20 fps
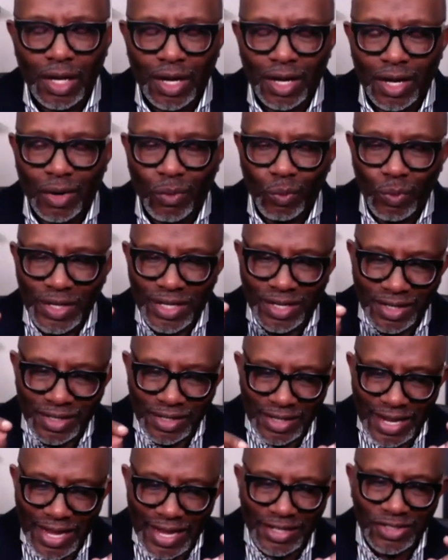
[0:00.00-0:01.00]
Uh, we
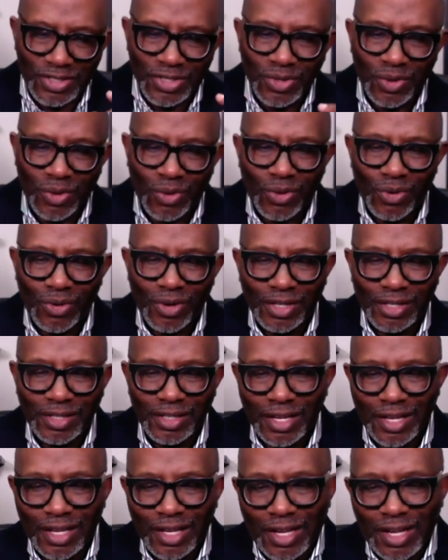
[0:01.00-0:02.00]
connect on
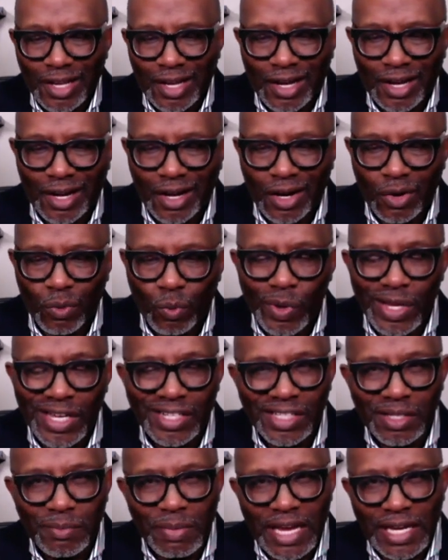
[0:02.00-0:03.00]
uh, a
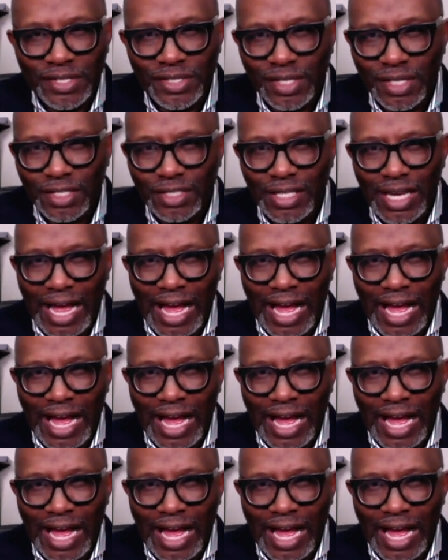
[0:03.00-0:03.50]
weekly basis.